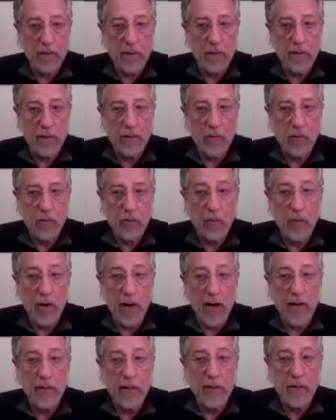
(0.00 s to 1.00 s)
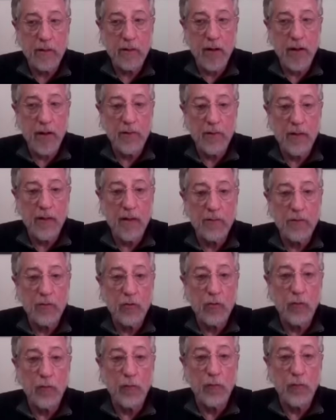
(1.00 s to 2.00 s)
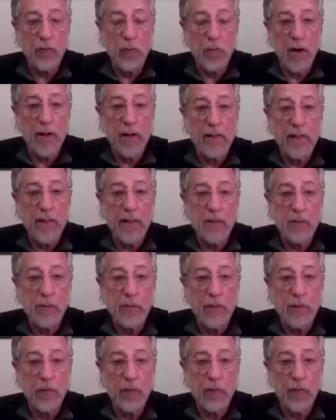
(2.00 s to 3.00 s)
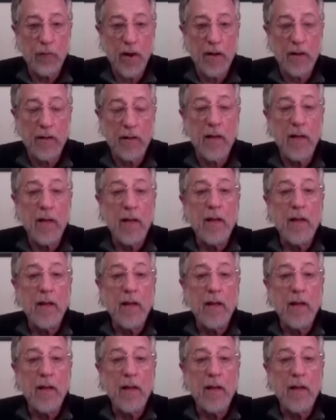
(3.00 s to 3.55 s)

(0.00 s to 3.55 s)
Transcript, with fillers: So the mind, you have to have your, your mind has to be your friend.